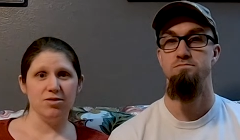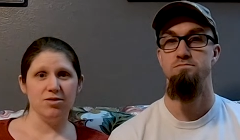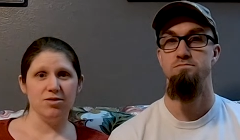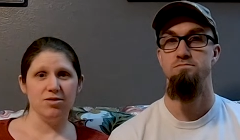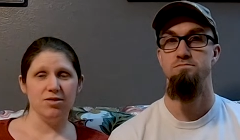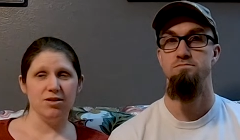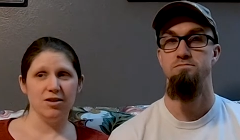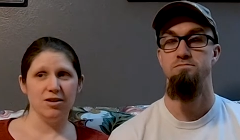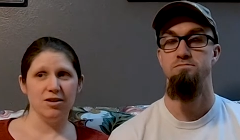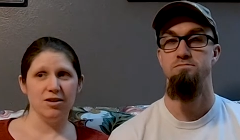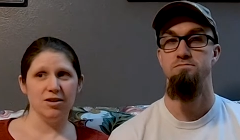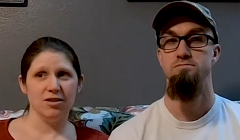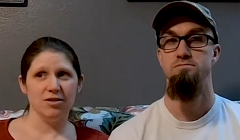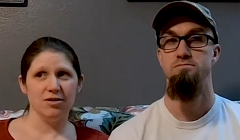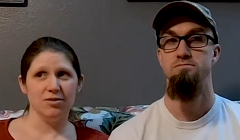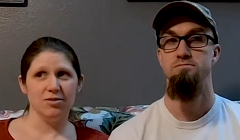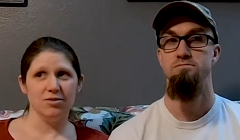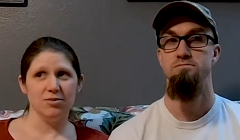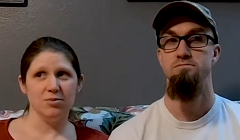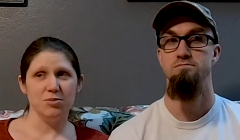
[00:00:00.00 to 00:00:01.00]

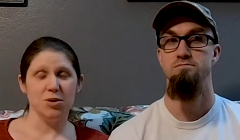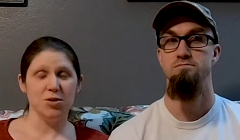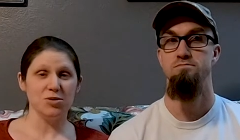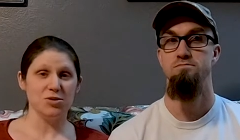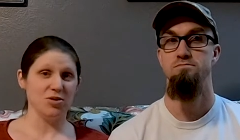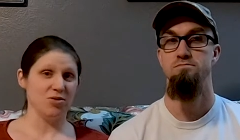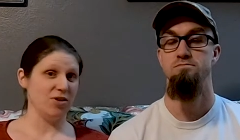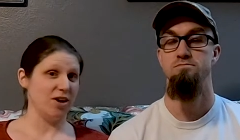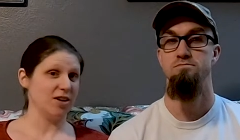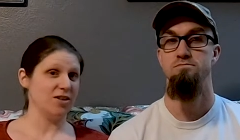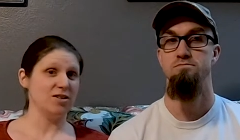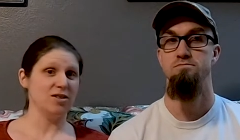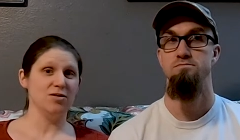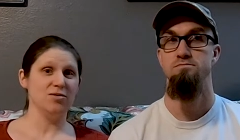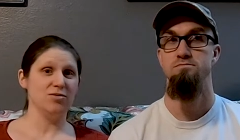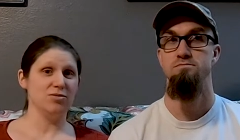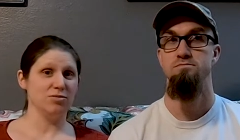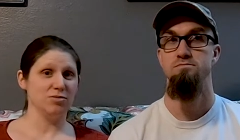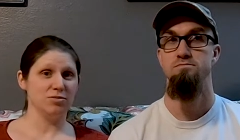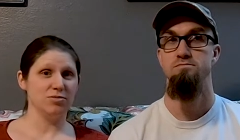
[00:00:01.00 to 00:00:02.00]
Speaker 1: the most effective
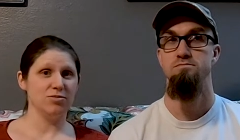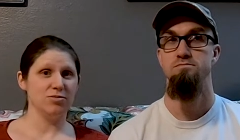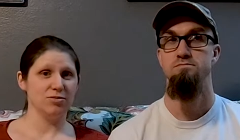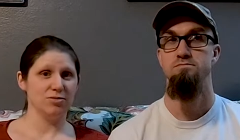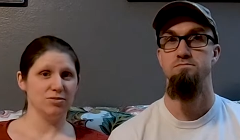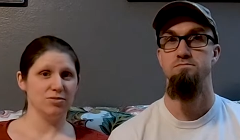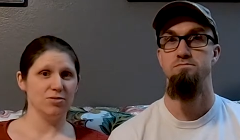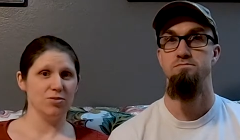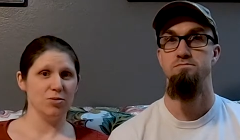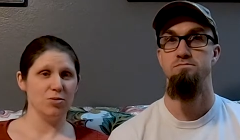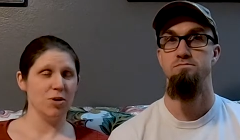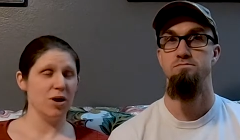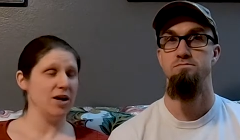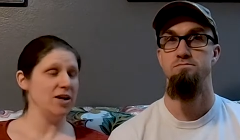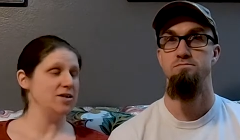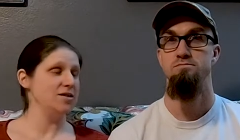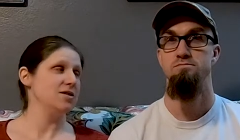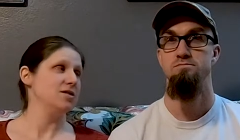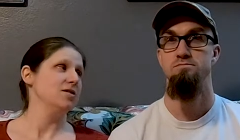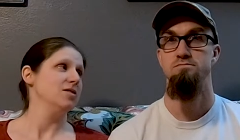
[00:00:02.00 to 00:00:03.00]
way
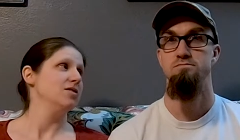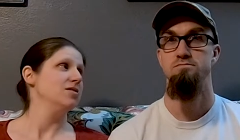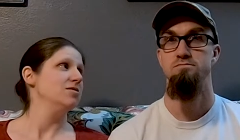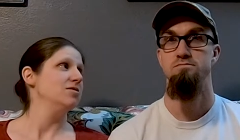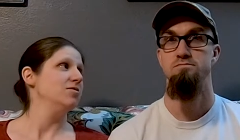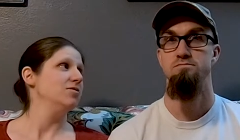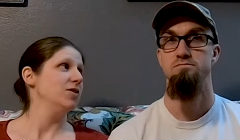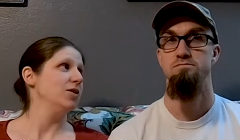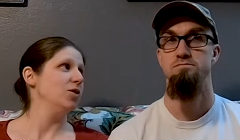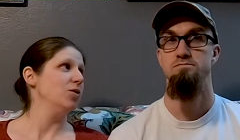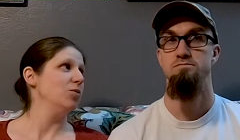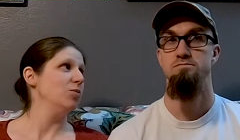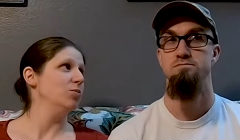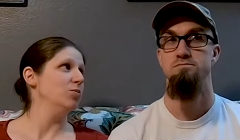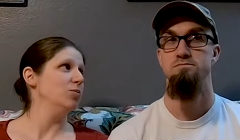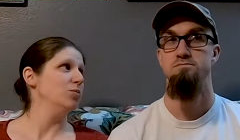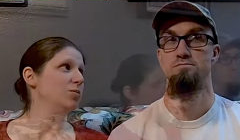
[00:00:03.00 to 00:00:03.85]
to film